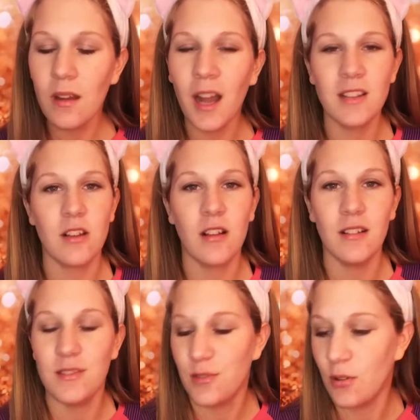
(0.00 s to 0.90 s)
Hot
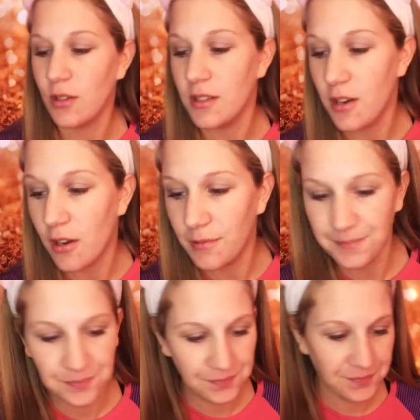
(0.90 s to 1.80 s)
chocolate is so good, y'all.
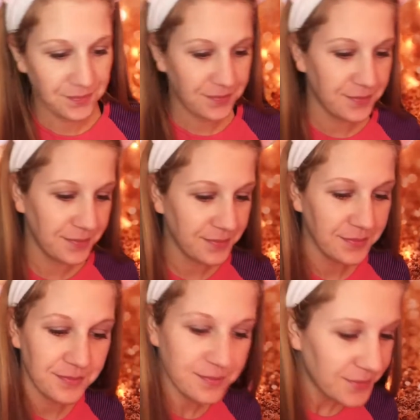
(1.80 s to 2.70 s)

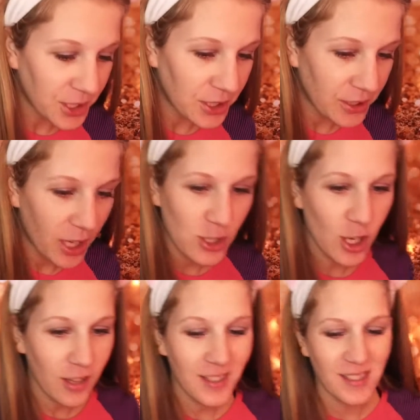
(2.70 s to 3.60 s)
Hot
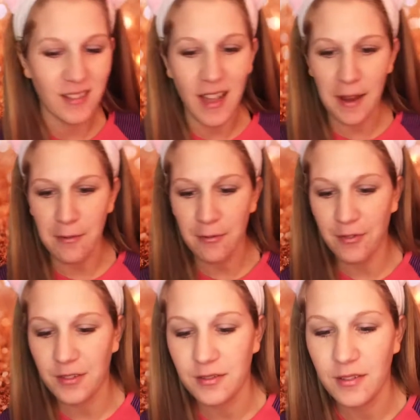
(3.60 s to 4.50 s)
chocolate is life.
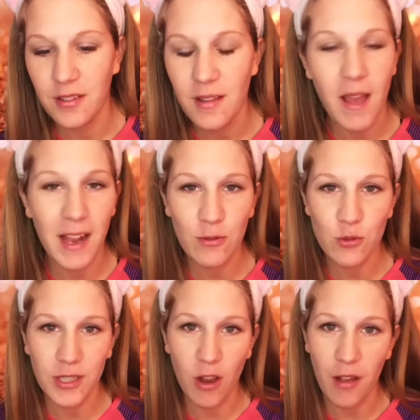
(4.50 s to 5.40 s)
I don't
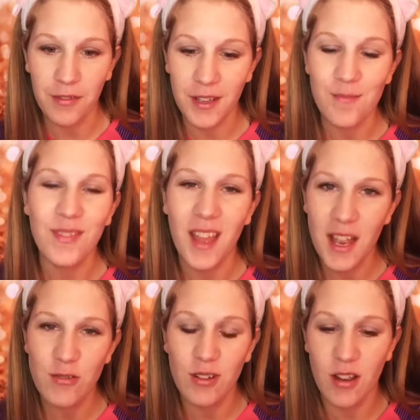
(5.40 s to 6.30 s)
drink coffee.
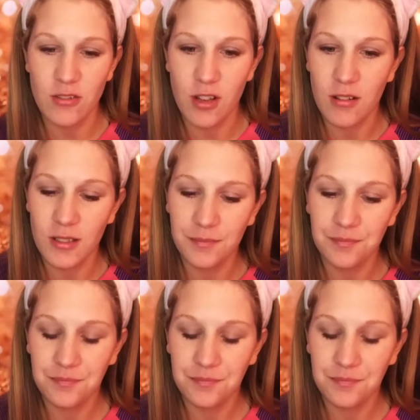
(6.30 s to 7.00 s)
I drink hot chocolate.